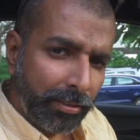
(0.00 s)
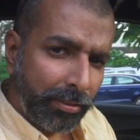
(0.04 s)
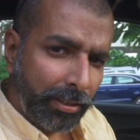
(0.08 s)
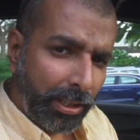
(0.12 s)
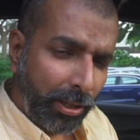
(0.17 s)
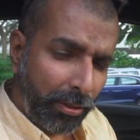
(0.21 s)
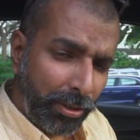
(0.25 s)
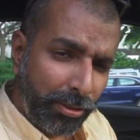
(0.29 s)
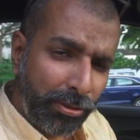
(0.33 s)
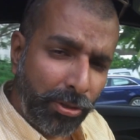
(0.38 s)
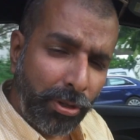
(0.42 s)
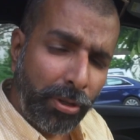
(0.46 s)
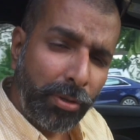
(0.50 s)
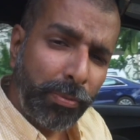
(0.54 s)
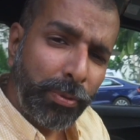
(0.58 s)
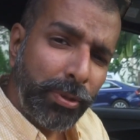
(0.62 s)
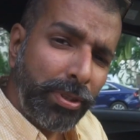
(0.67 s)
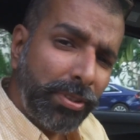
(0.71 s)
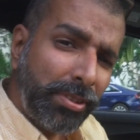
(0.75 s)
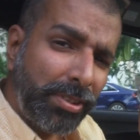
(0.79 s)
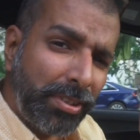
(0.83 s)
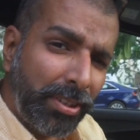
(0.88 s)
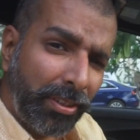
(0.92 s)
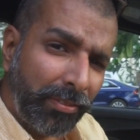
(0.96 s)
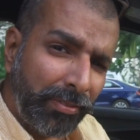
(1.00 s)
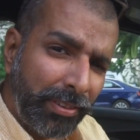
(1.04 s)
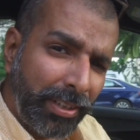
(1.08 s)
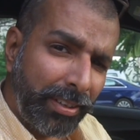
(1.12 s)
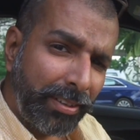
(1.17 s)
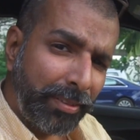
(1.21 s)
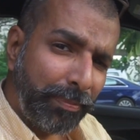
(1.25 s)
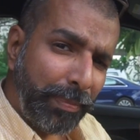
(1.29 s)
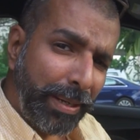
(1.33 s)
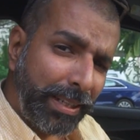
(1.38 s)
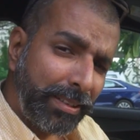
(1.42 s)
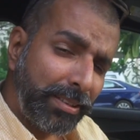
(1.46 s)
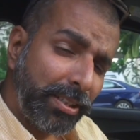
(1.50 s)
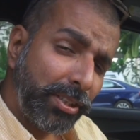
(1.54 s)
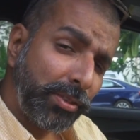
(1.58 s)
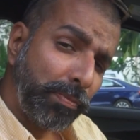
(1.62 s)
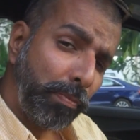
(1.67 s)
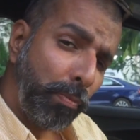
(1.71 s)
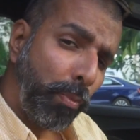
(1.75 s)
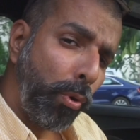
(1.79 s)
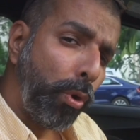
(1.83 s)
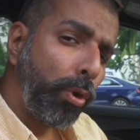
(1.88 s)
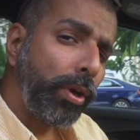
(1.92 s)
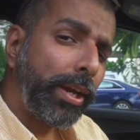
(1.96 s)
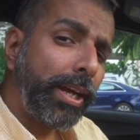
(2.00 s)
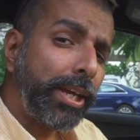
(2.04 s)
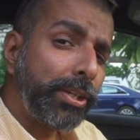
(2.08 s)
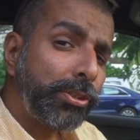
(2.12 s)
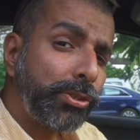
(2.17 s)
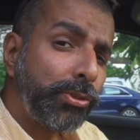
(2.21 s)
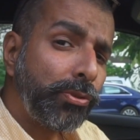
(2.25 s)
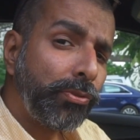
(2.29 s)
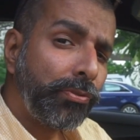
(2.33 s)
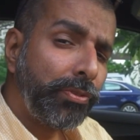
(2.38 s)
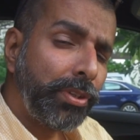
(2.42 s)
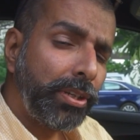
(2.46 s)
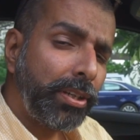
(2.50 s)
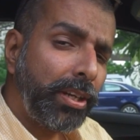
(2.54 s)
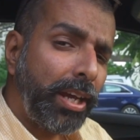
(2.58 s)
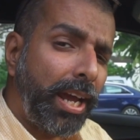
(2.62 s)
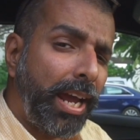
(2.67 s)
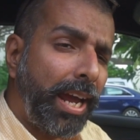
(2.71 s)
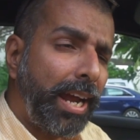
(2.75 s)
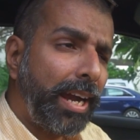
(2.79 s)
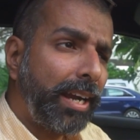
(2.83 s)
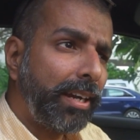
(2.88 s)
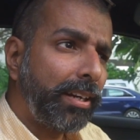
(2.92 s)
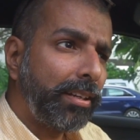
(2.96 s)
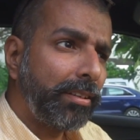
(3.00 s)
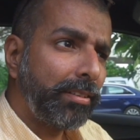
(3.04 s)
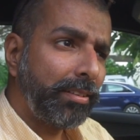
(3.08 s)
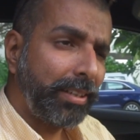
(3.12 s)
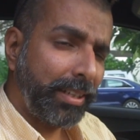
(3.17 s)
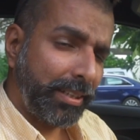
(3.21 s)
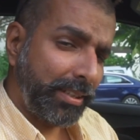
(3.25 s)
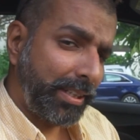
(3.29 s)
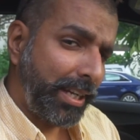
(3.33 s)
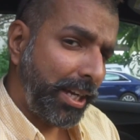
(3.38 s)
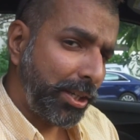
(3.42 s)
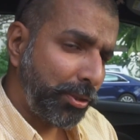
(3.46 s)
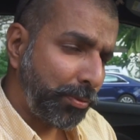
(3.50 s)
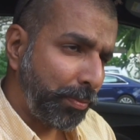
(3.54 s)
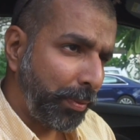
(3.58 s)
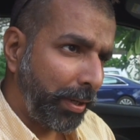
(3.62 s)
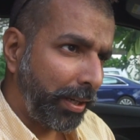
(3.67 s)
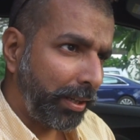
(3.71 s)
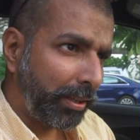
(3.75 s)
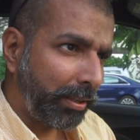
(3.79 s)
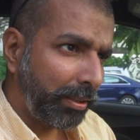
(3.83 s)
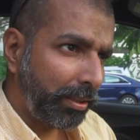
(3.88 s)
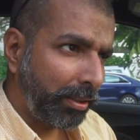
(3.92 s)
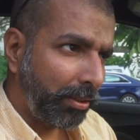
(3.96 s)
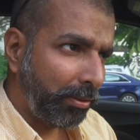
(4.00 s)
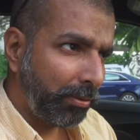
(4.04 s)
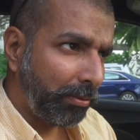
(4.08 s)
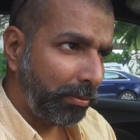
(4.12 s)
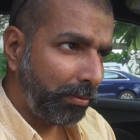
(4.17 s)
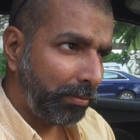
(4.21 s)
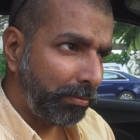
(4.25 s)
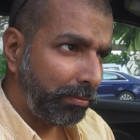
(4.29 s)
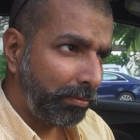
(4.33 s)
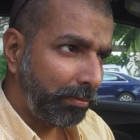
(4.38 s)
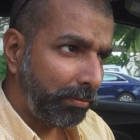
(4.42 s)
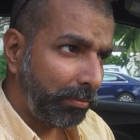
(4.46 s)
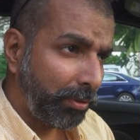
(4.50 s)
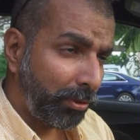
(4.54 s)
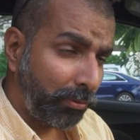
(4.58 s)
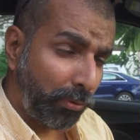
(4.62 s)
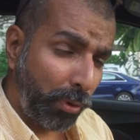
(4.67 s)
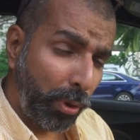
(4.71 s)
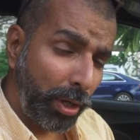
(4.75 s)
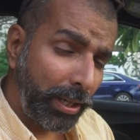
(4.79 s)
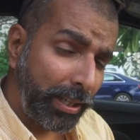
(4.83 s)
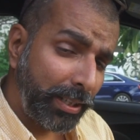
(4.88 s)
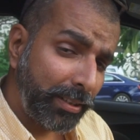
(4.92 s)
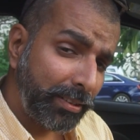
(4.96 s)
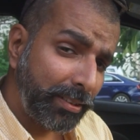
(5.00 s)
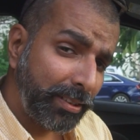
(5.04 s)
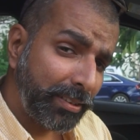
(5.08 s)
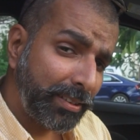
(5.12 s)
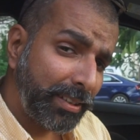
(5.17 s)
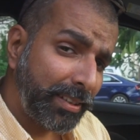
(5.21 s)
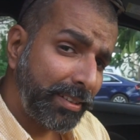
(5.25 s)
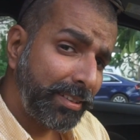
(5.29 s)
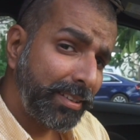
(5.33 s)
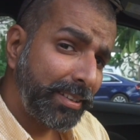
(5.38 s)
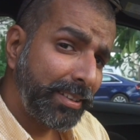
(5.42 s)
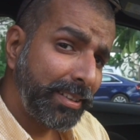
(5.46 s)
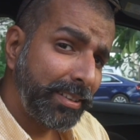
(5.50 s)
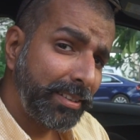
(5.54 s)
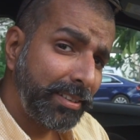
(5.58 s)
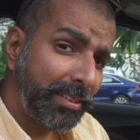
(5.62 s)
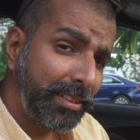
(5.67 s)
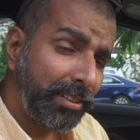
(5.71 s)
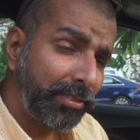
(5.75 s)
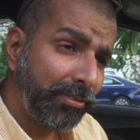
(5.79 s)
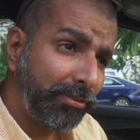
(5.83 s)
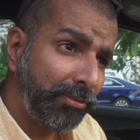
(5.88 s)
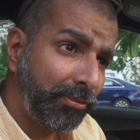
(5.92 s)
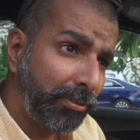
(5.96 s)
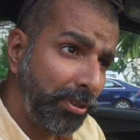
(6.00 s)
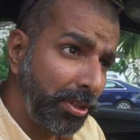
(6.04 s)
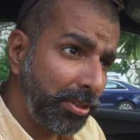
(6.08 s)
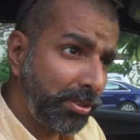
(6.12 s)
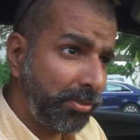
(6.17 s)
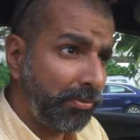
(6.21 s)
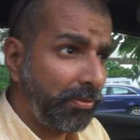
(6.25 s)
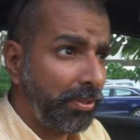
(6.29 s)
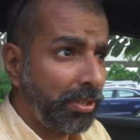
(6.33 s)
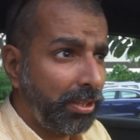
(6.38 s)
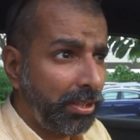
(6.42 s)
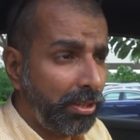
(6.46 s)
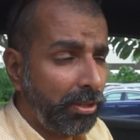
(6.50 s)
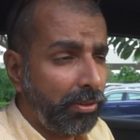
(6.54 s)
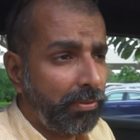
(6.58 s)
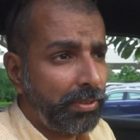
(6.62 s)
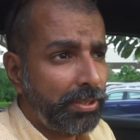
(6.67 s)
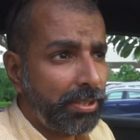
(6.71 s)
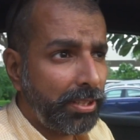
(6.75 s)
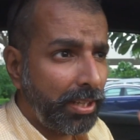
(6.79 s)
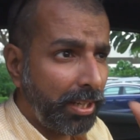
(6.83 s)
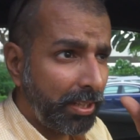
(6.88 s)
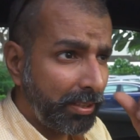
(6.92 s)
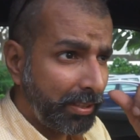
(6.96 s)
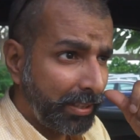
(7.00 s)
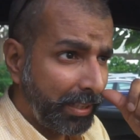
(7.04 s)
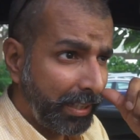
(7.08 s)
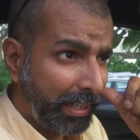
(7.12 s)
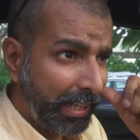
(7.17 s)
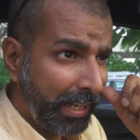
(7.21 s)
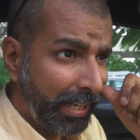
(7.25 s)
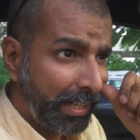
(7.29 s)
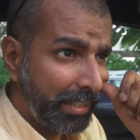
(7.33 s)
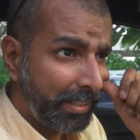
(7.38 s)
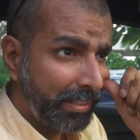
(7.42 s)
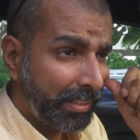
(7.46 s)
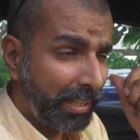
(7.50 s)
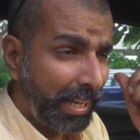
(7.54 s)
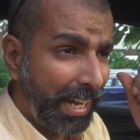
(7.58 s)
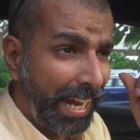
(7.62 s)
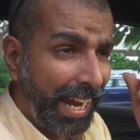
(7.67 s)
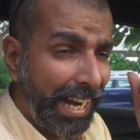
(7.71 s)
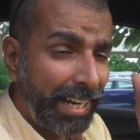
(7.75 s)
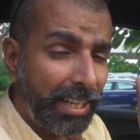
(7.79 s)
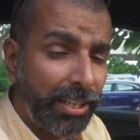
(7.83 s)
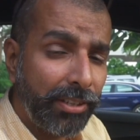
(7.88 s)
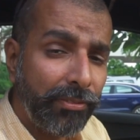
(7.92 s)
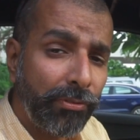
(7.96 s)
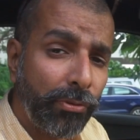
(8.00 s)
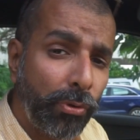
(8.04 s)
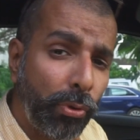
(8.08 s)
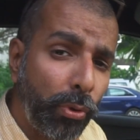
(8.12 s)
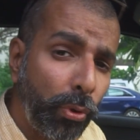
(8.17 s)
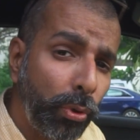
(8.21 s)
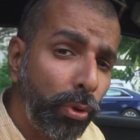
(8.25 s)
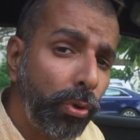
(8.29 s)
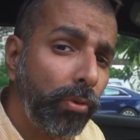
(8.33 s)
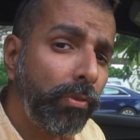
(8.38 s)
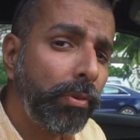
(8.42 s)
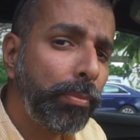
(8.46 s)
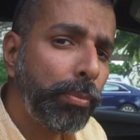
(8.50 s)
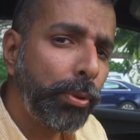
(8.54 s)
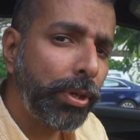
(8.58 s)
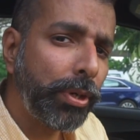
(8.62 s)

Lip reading: Now let's talk about the stuff that makes this more SUV and less hatchback. Now, Ford tells us that this is the first vehicle of its class that has active rollover